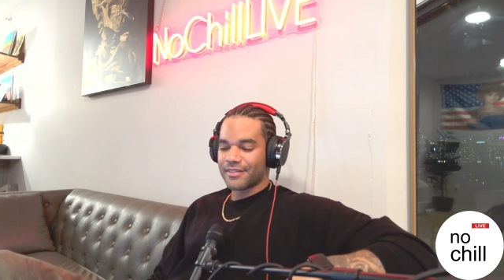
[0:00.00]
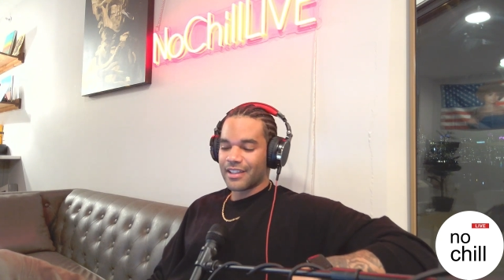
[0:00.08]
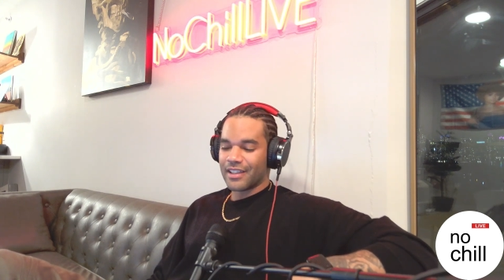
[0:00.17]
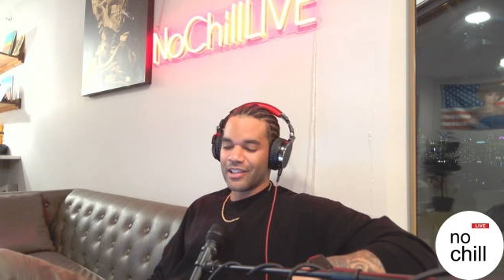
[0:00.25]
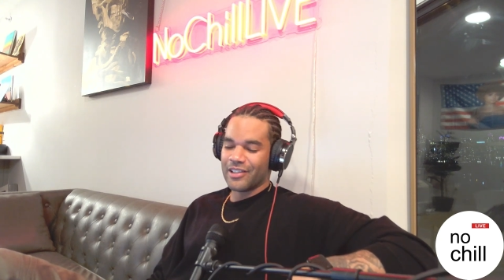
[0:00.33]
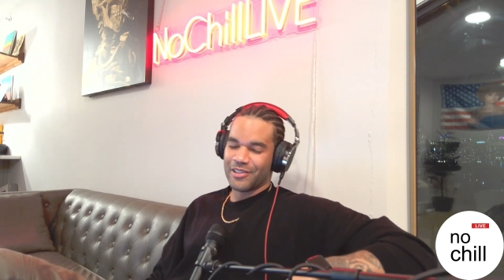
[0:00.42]

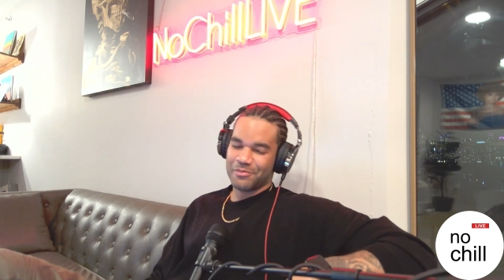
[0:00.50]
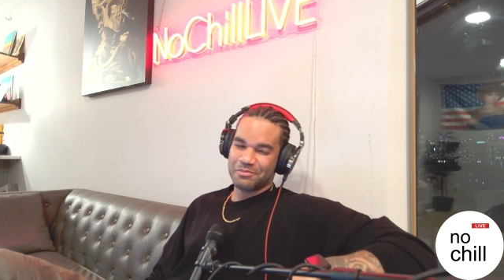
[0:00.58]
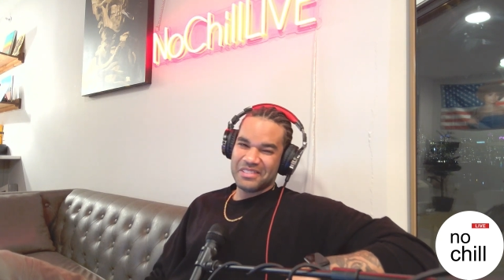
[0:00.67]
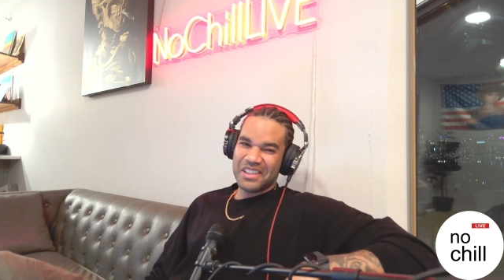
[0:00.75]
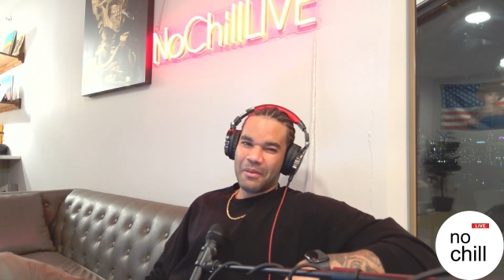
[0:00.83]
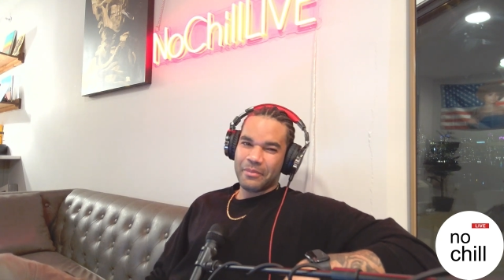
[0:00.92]

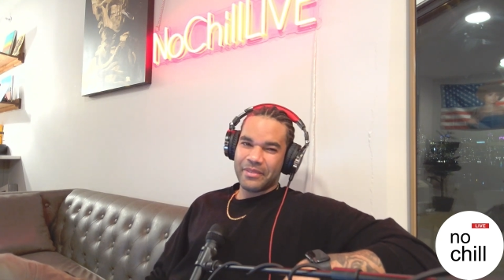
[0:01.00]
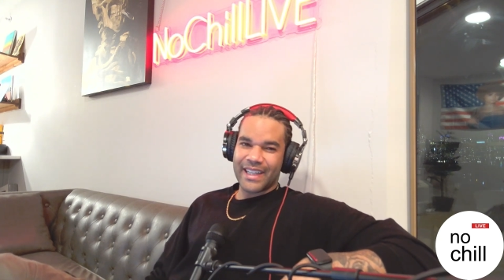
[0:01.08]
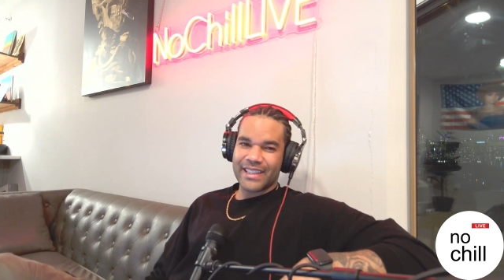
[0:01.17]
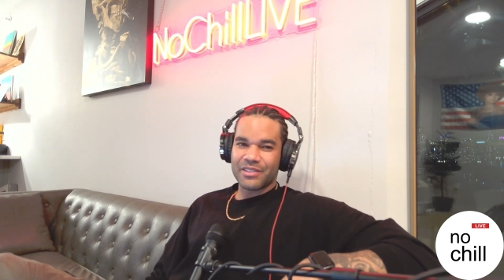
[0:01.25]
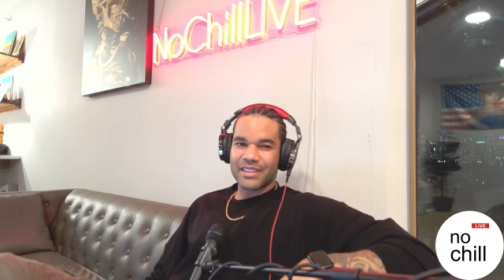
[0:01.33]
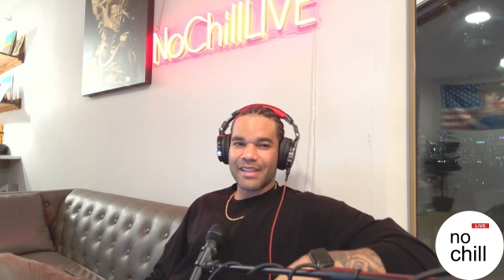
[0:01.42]
But
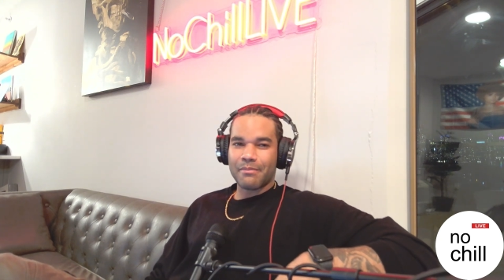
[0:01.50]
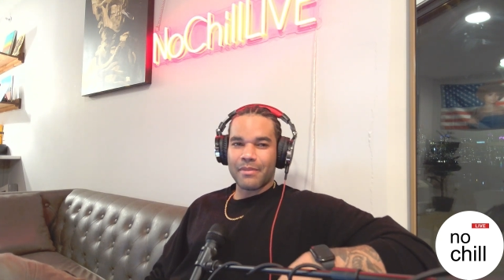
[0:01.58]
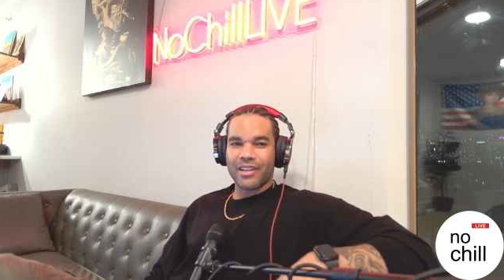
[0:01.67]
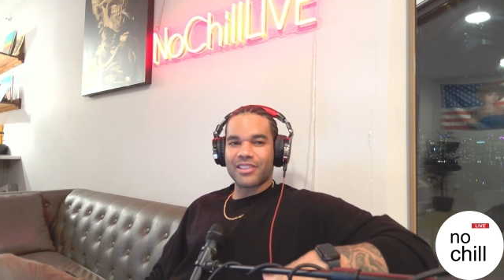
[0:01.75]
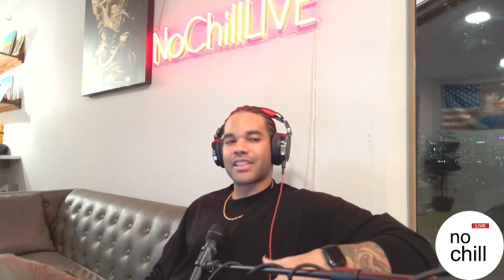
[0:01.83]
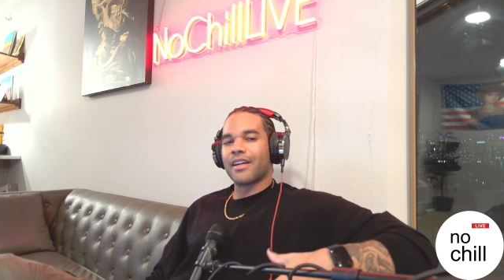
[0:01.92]
I do think
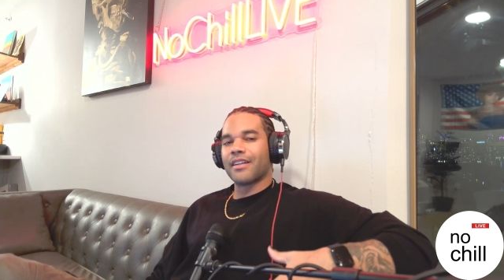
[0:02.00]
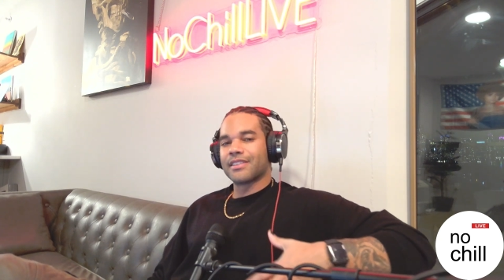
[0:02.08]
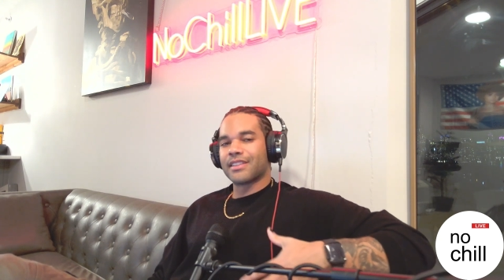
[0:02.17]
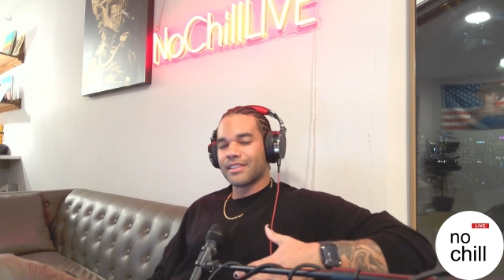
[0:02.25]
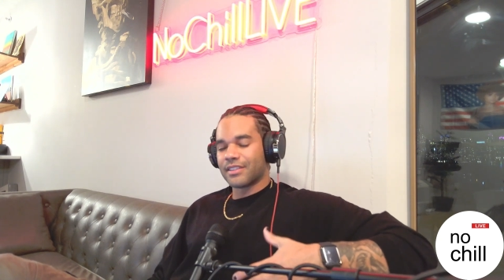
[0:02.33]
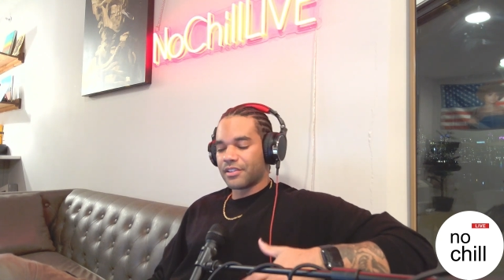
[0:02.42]
marriage
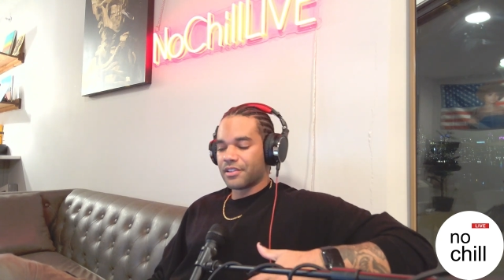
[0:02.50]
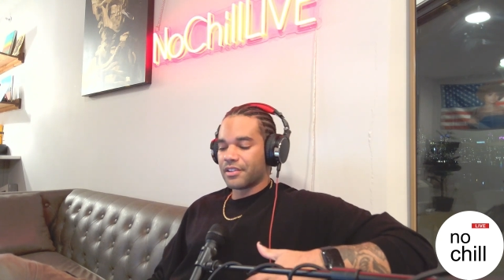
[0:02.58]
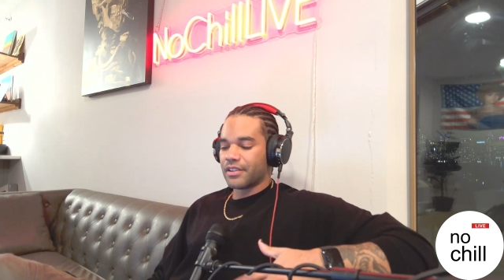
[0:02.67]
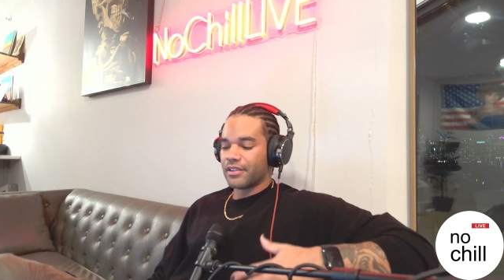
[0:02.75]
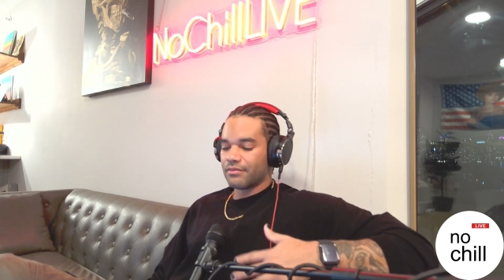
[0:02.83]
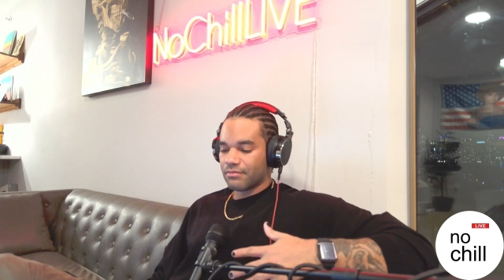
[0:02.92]
counseling is a
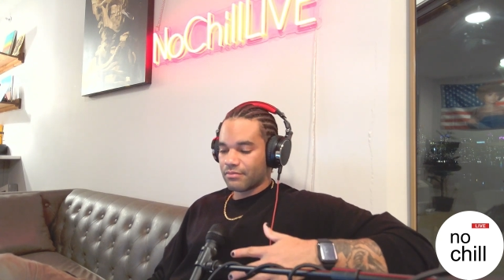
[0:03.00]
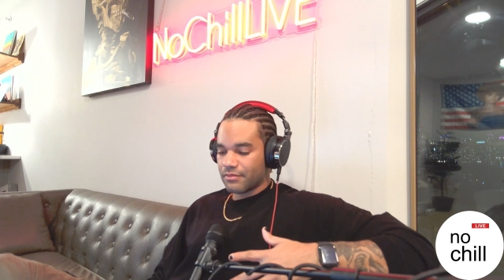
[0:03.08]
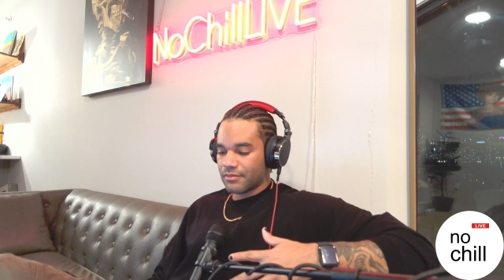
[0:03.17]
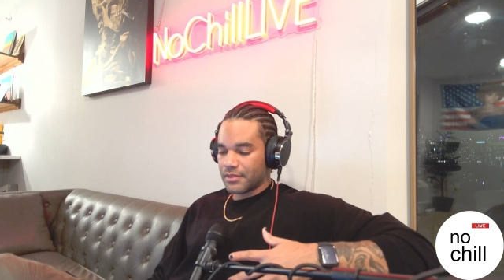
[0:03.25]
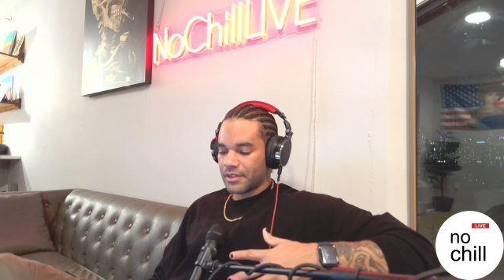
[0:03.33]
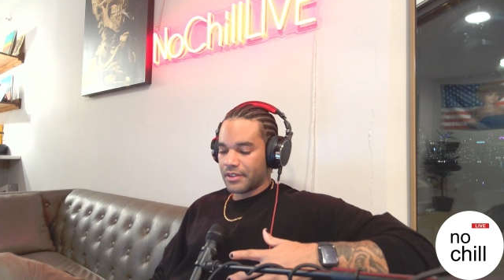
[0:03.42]
good,
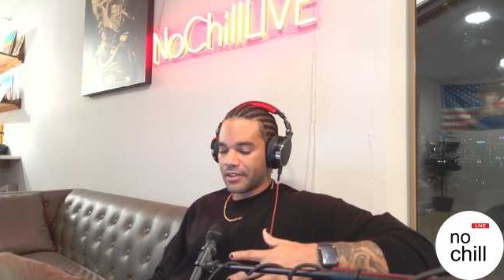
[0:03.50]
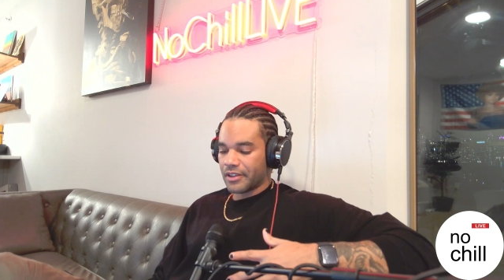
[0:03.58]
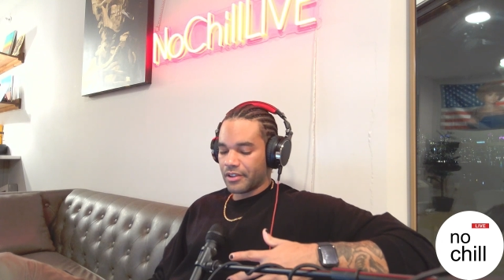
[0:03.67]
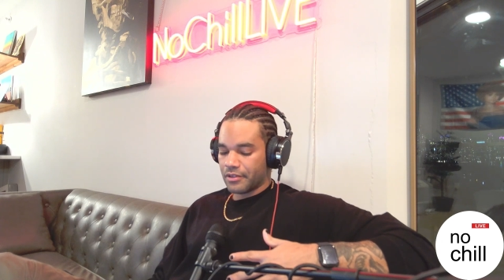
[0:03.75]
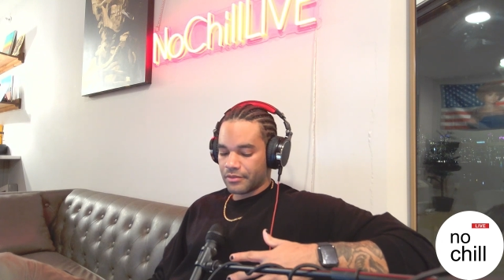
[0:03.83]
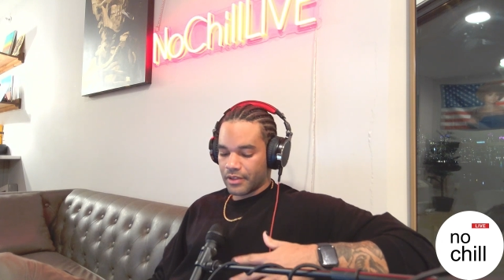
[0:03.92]
you
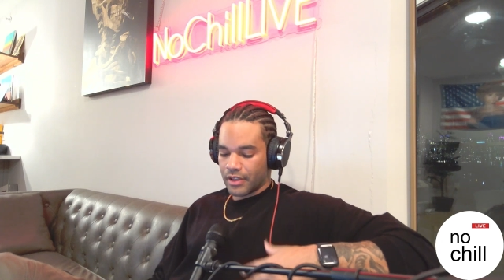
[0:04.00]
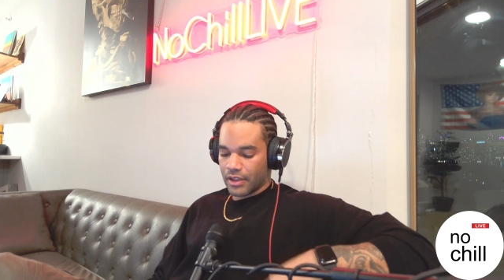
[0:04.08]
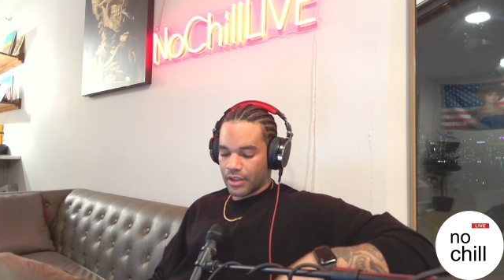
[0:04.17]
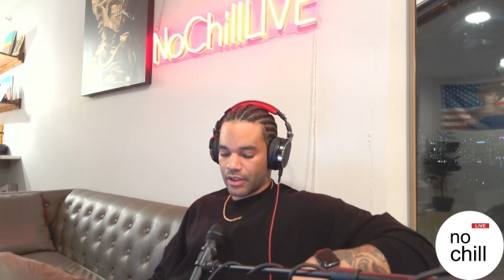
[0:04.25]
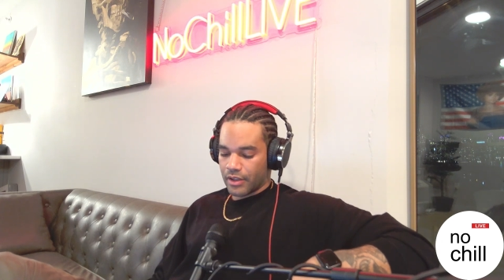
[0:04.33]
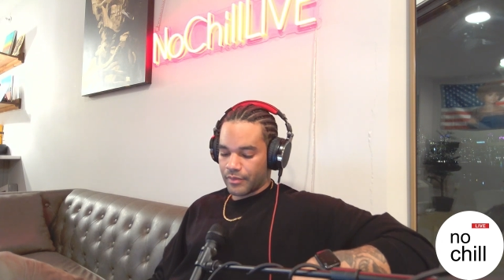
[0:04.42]

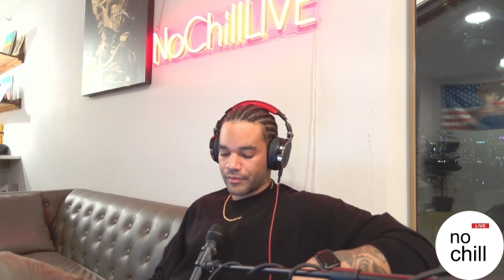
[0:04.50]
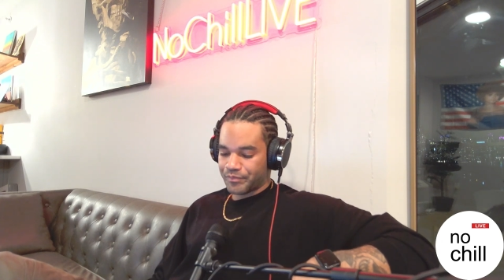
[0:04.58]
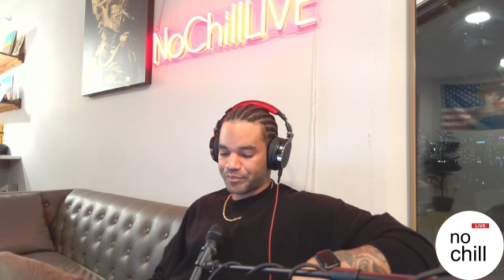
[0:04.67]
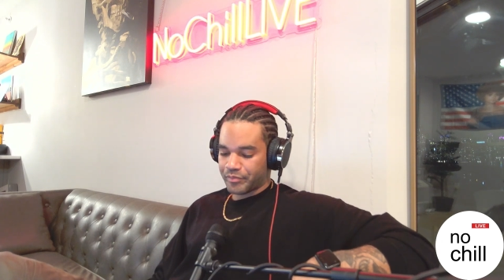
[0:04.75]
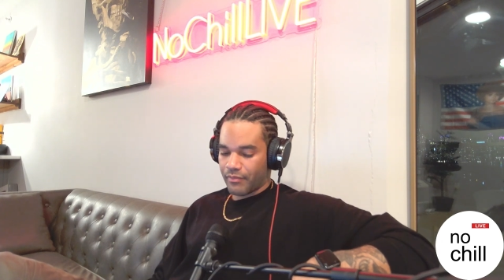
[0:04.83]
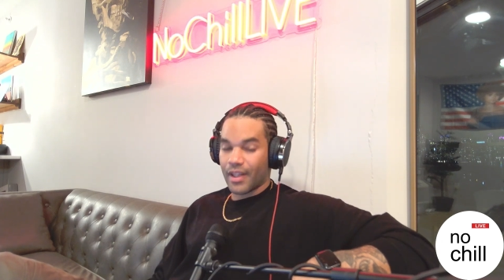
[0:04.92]
know,
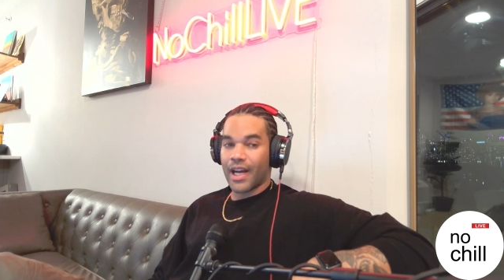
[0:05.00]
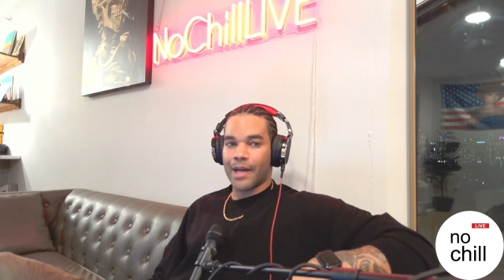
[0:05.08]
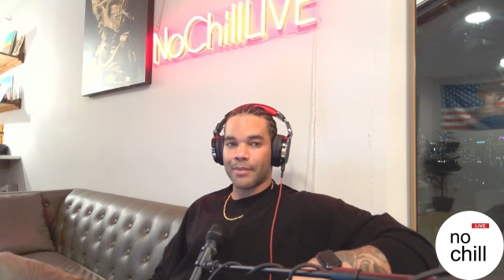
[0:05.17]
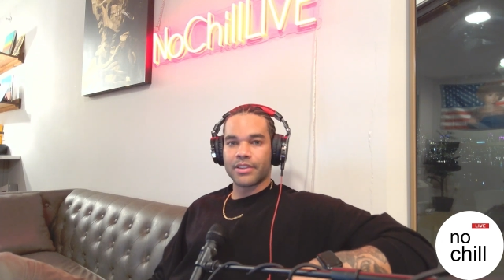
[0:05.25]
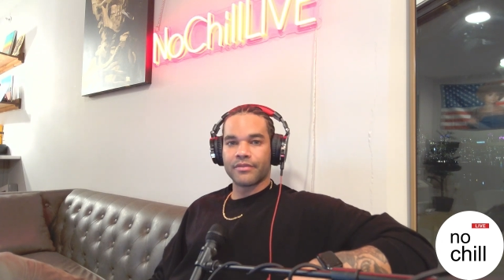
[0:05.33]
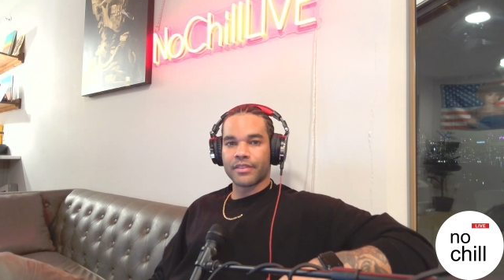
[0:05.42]

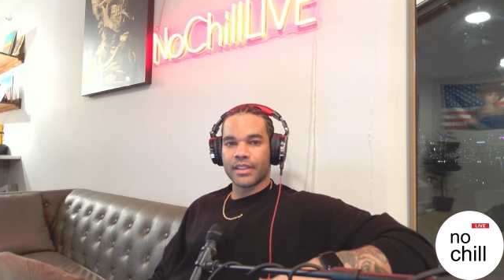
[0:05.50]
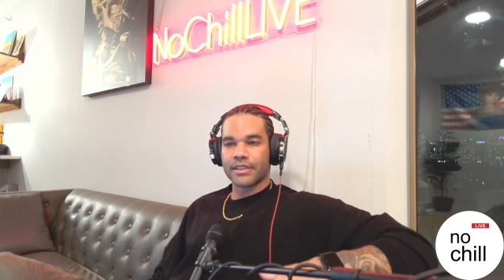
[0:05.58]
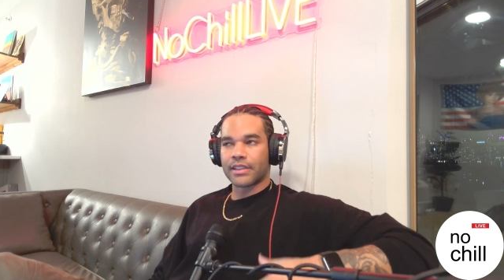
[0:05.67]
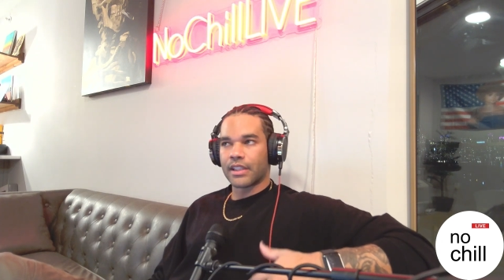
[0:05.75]
option for this.